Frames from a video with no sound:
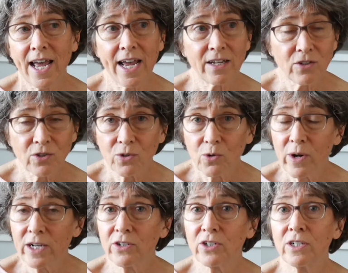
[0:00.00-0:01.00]
answer
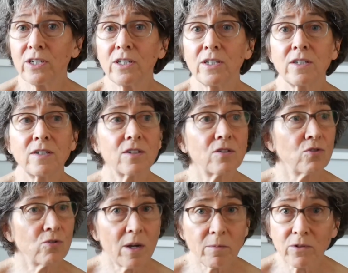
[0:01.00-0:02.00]
questions,
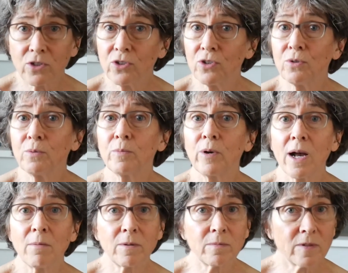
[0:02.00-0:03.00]
troubleshoot,
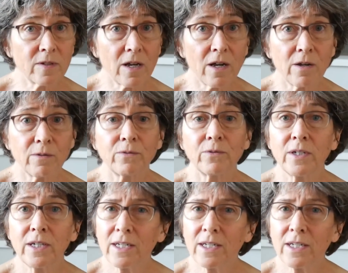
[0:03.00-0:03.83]
problem solve,